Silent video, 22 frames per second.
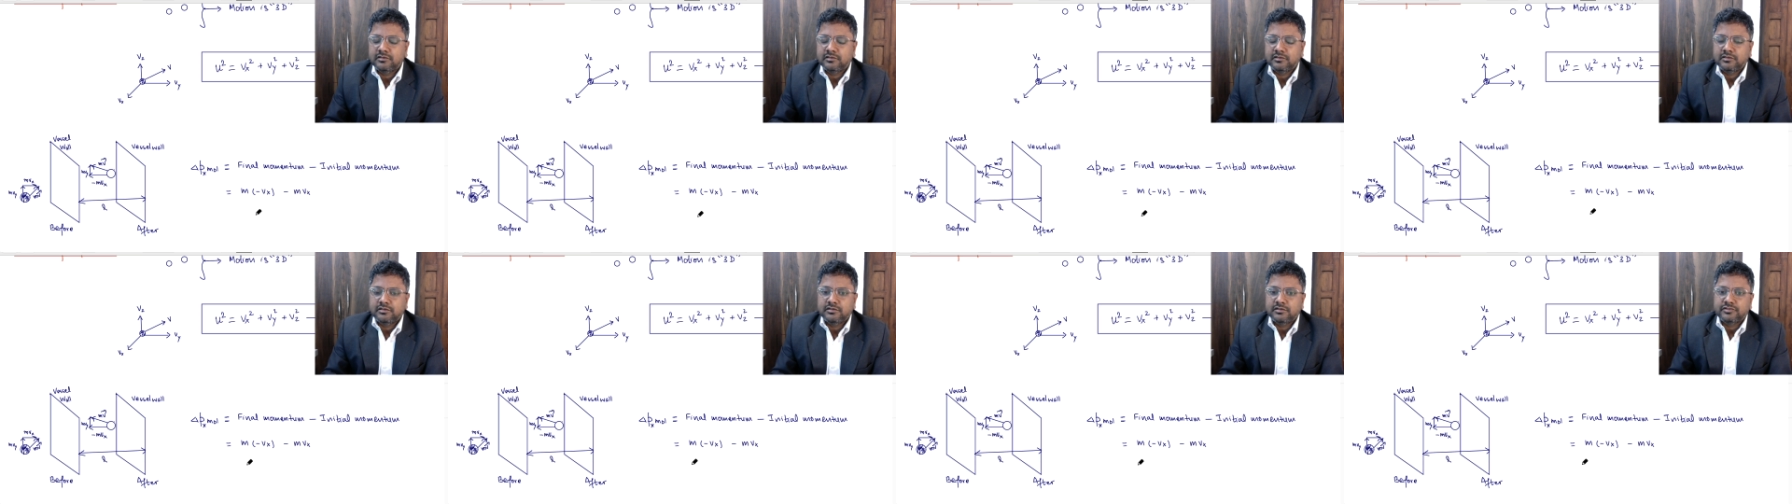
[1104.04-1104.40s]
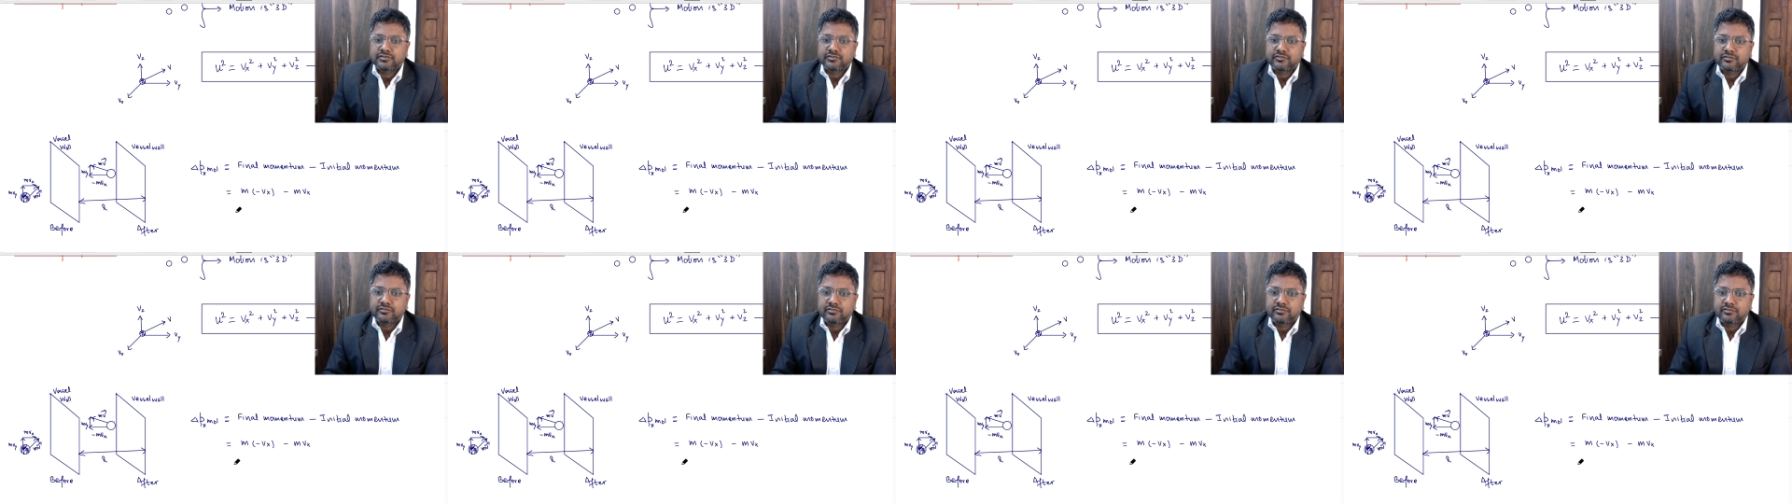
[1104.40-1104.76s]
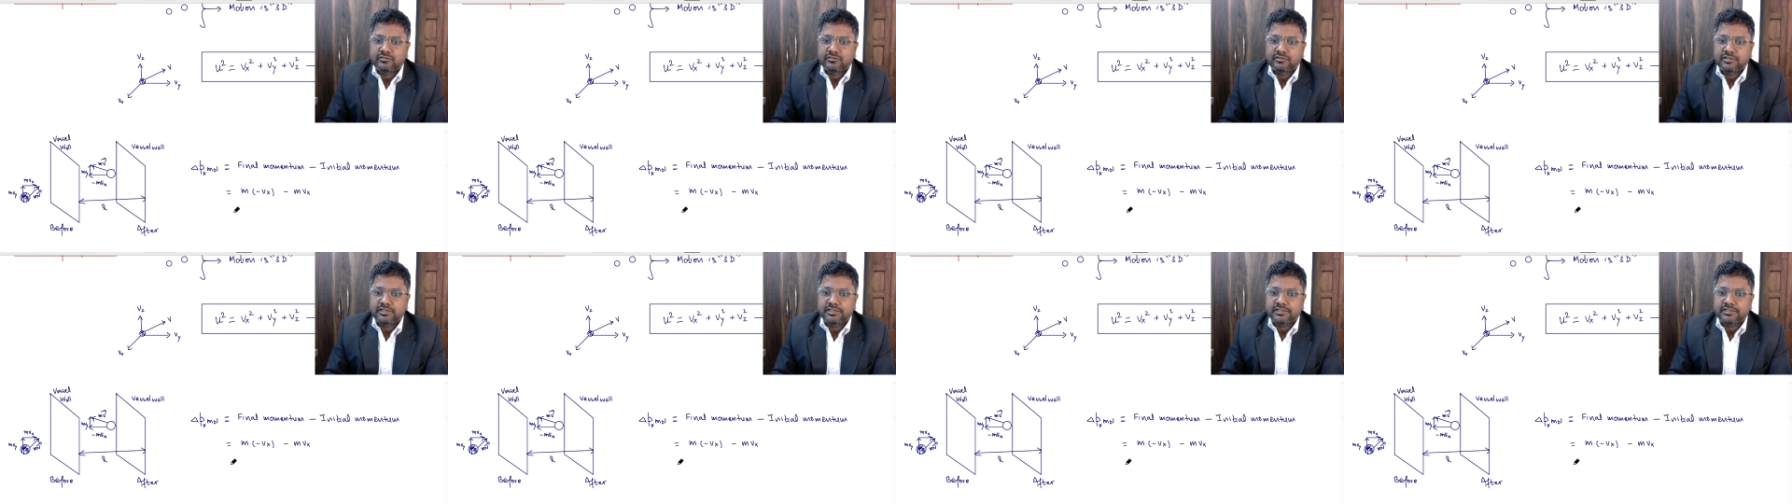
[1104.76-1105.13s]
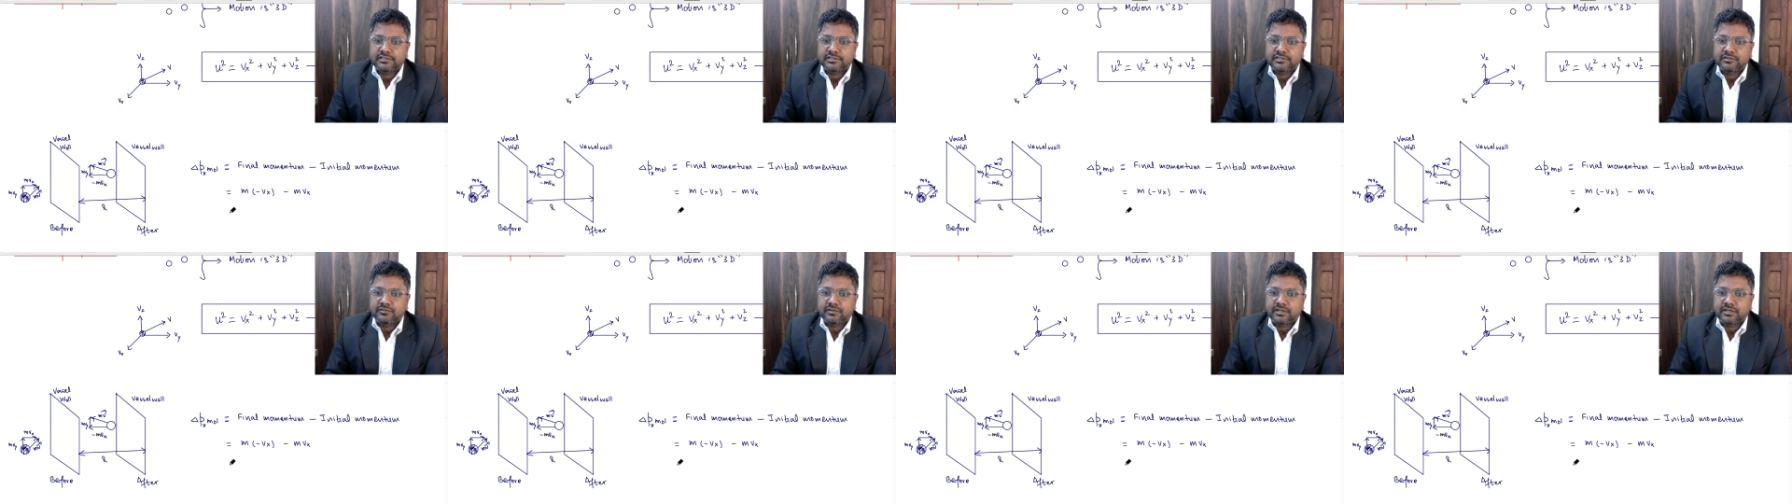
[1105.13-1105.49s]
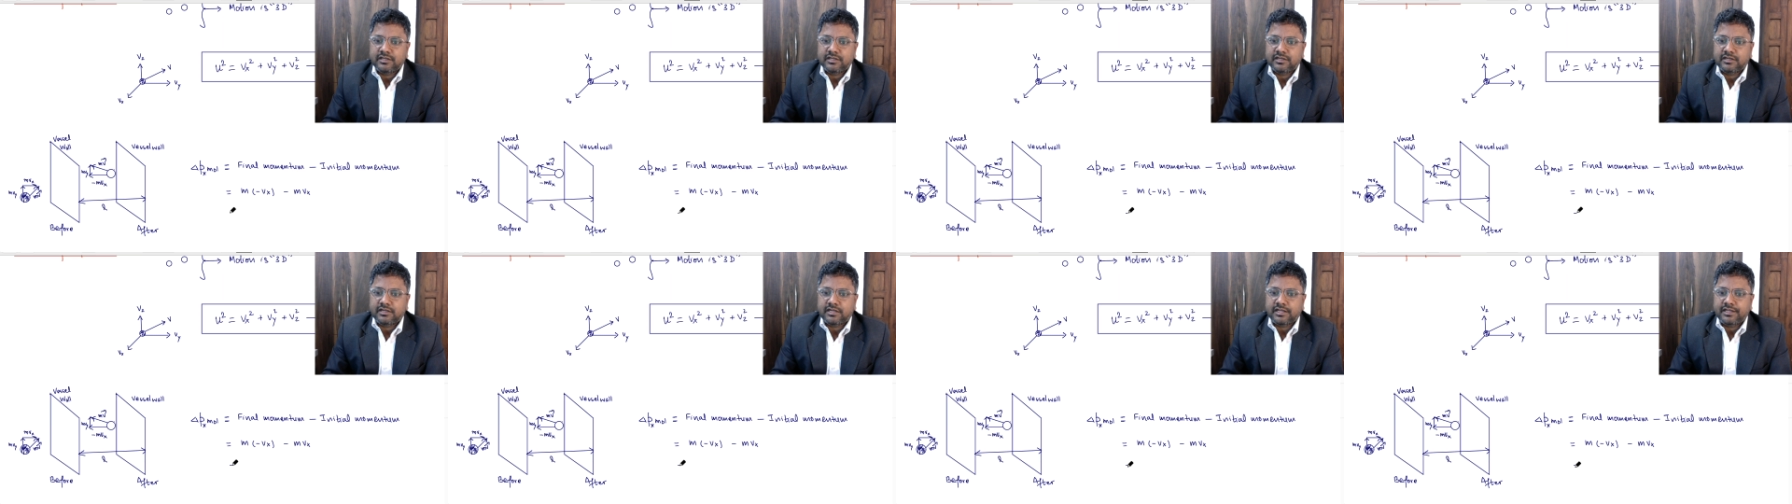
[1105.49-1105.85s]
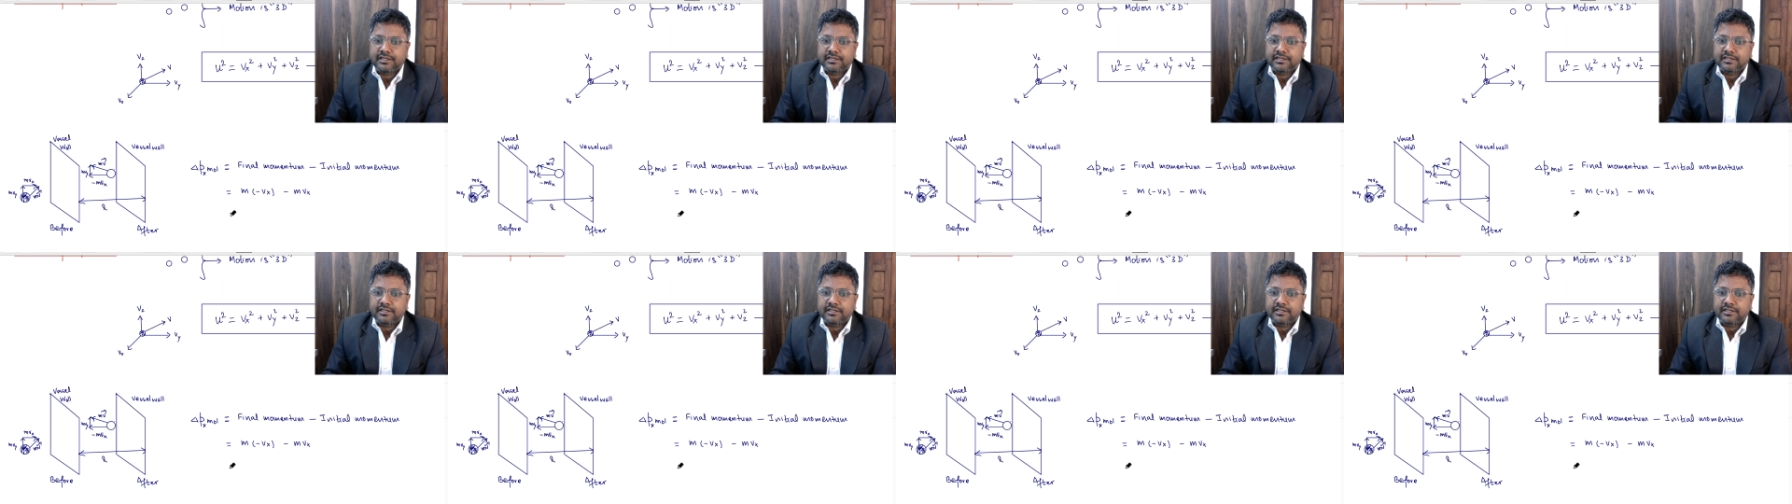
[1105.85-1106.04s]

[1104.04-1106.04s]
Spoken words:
So this you can write